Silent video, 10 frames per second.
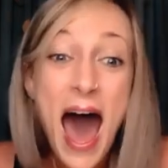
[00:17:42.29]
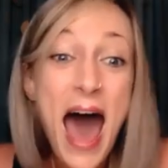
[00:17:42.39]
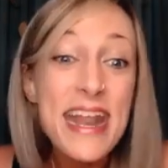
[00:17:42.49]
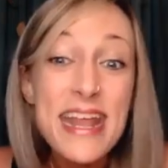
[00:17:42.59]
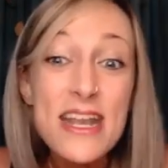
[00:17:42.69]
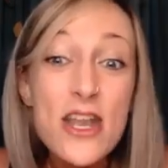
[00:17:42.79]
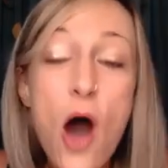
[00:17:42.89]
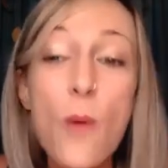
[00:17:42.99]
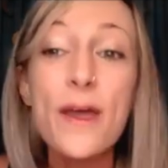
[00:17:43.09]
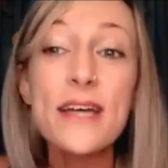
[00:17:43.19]
I didn't
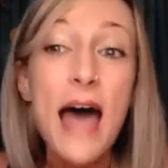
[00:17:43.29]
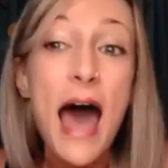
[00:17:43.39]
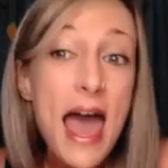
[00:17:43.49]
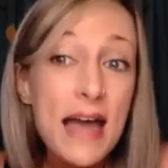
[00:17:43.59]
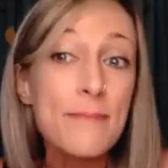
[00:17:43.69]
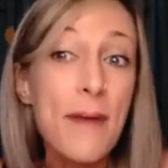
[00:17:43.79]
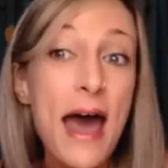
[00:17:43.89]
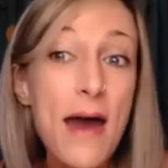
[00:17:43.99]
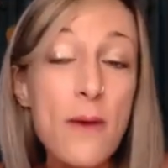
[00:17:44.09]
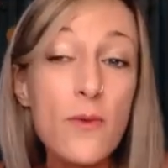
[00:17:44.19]
know, because
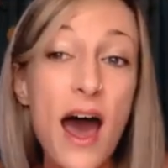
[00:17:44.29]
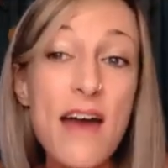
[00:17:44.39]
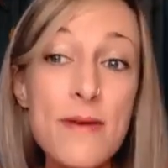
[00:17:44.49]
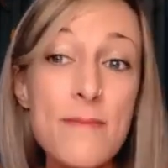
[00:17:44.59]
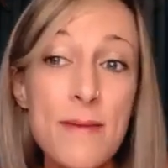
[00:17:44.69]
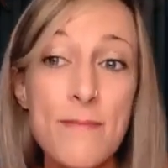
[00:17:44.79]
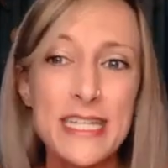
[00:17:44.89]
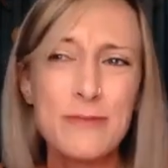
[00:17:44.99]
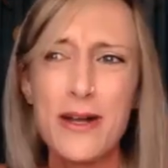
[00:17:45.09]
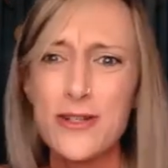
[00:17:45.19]
I've been bit
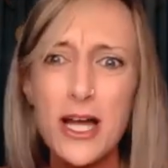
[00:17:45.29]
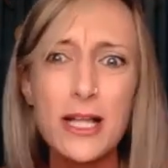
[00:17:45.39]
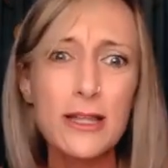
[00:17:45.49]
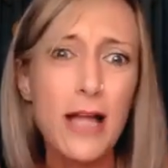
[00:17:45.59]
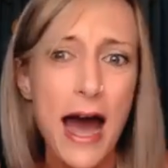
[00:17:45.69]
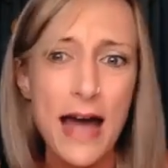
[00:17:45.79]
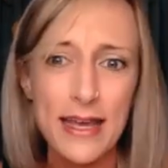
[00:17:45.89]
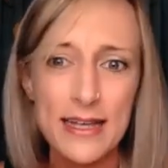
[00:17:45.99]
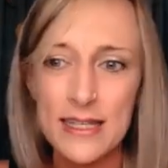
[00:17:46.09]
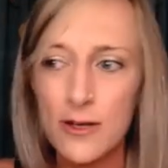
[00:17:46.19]
by spiders a lot.
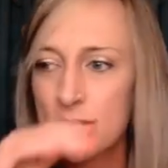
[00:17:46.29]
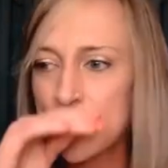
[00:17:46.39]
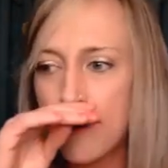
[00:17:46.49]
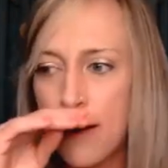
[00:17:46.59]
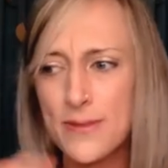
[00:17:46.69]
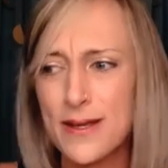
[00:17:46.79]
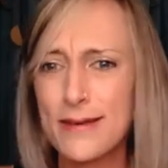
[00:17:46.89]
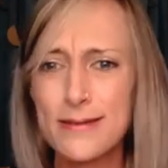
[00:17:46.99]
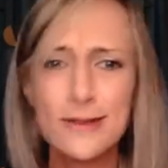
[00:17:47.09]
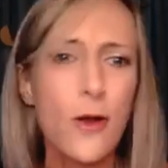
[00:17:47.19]
Like I said,
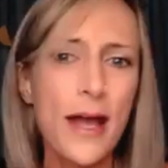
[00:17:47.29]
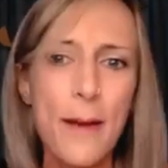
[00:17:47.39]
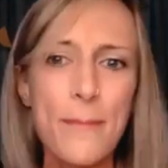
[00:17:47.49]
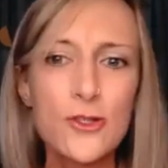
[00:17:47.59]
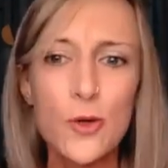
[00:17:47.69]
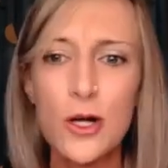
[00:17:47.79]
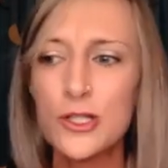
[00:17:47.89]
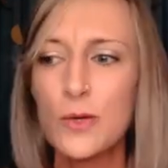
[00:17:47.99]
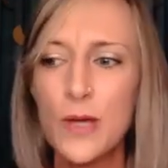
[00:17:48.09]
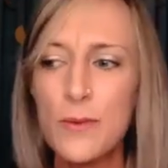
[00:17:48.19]
growing up in
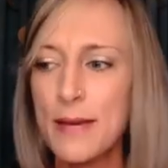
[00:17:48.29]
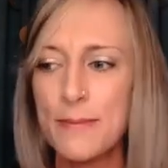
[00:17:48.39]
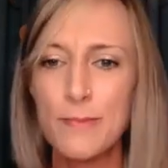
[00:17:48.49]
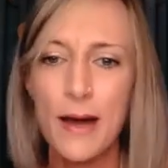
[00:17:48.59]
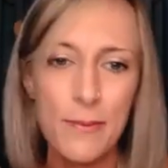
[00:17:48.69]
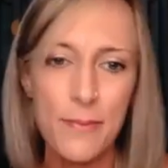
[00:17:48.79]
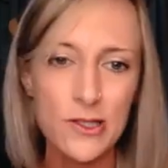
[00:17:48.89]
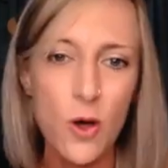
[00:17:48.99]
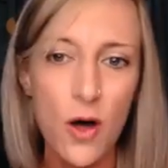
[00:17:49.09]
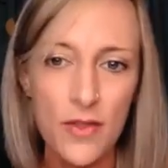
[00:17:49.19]
Georgia, we would get spider
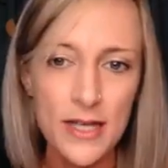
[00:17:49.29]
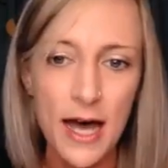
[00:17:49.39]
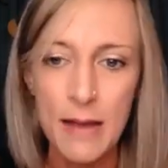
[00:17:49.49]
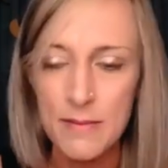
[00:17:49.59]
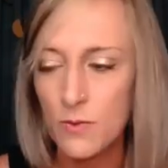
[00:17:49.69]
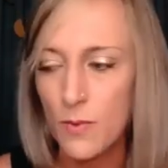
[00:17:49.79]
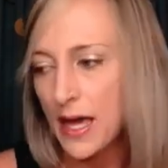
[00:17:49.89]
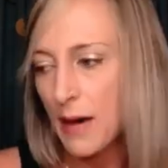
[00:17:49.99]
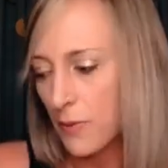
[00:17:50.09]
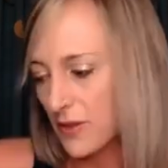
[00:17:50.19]
bites all the time. You'd
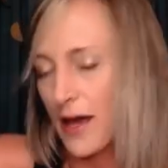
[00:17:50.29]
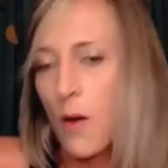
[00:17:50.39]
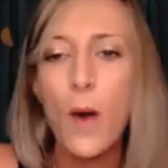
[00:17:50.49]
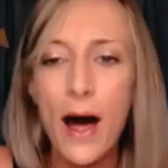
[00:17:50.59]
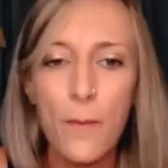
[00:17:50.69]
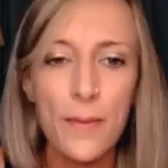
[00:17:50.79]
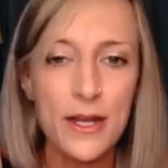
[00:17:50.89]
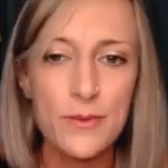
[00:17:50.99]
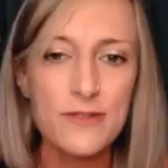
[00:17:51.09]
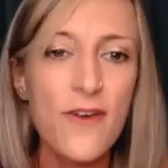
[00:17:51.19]
wake up with like a whelp,
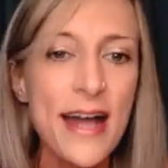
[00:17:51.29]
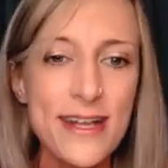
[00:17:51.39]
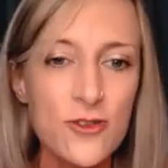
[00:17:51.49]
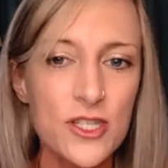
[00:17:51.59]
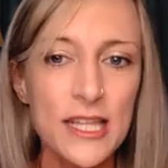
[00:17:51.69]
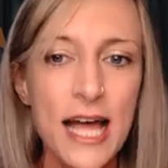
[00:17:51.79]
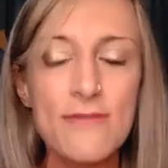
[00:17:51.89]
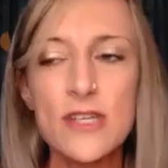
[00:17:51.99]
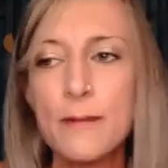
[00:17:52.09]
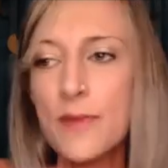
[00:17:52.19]
and it was fine. You just
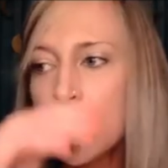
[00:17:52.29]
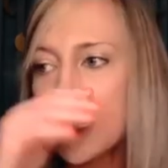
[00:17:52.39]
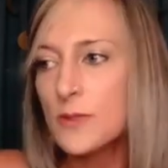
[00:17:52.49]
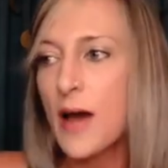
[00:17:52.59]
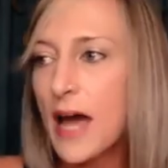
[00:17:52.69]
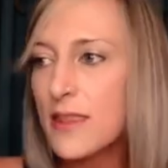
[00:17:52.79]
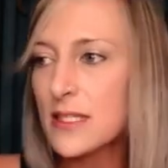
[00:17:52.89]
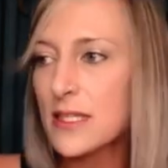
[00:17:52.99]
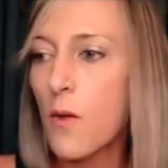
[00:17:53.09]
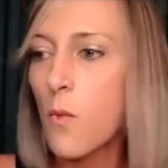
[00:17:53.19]
left it. So I had
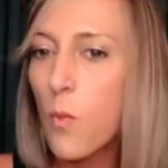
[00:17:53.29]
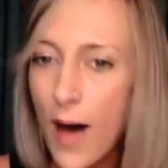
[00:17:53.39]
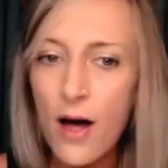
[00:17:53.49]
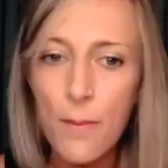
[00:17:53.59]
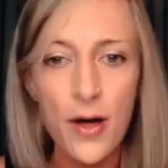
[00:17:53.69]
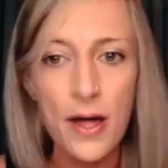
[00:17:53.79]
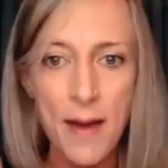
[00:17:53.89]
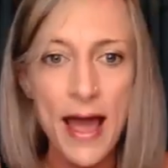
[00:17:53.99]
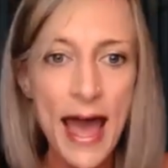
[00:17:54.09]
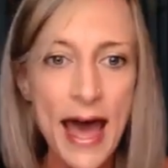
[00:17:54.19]
this like whelp on
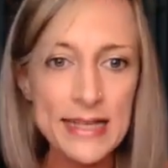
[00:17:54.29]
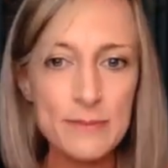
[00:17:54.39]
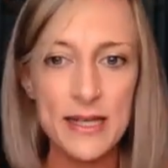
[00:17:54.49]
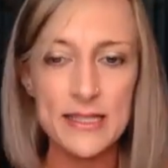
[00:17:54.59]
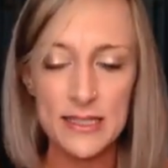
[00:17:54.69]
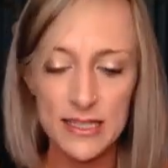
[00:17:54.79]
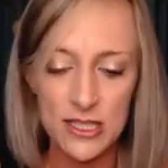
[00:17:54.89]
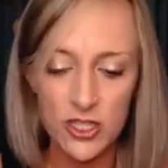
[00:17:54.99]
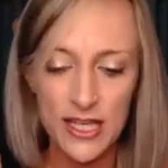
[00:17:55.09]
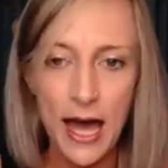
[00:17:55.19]
my ass, basically,
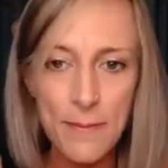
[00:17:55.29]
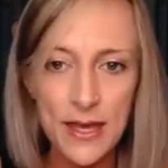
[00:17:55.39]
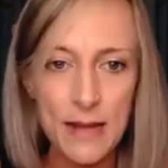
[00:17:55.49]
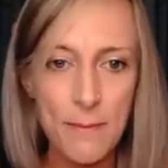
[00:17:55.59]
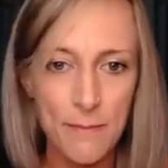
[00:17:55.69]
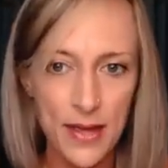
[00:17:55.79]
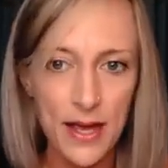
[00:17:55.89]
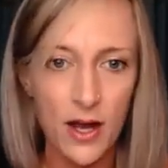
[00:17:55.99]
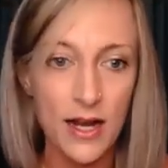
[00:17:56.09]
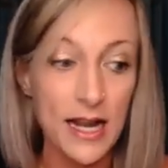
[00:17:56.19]
that just kept getting
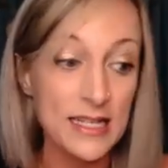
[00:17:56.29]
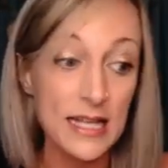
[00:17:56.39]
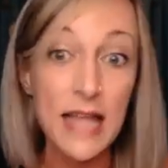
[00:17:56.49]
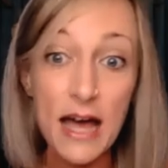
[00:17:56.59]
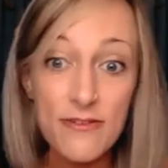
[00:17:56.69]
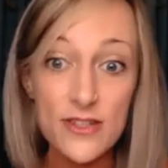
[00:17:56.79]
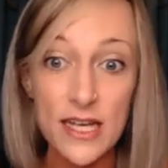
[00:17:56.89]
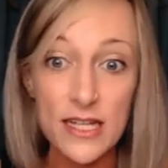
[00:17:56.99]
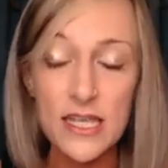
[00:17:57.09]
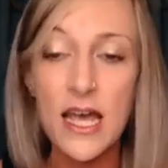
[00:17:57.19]
bigger, because I left
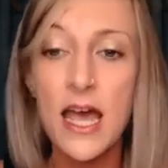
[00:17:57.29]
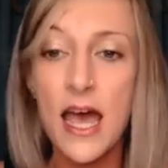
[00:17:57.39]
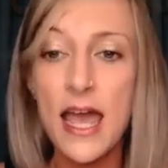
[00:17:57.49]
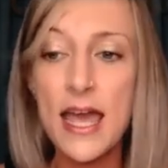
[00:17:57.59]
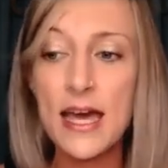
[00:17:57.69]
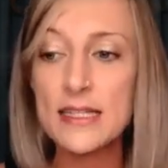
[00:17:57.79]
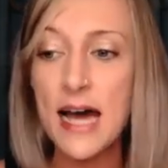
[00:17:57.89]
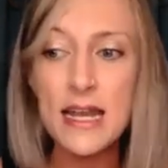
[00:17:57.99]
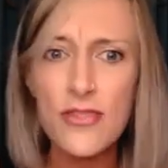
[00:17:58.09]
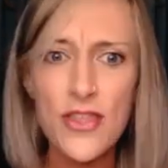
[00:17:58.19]
it. And
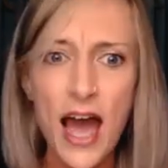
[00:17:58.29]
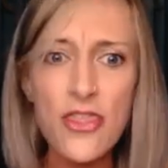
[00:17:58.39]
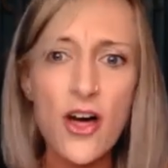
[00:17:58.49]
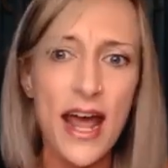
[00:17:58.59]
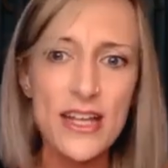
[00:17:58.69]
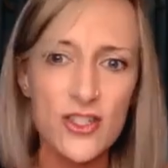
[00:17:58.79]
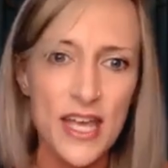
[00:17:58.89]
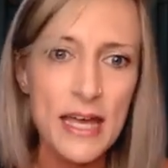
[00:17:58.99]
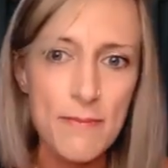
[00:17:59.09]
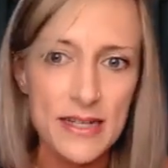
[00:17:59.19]
I thought I had
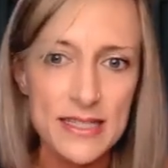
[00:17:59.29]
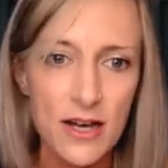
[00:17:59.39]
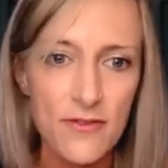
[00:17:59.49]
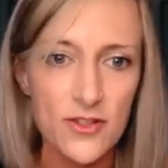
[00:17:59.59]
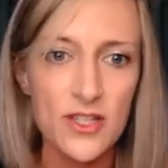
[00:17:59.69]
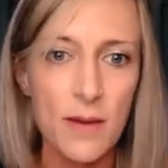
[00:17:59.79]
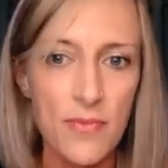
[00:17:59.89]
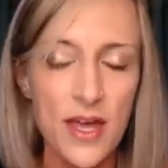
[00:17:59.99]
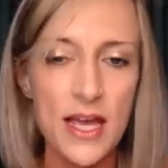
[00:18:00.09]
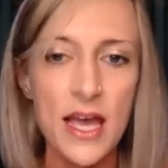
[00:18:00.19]
just hit myself or
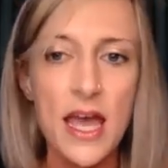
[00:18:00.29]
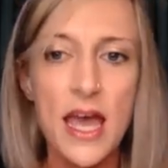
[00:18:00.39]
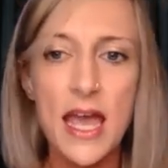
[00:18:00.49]
something.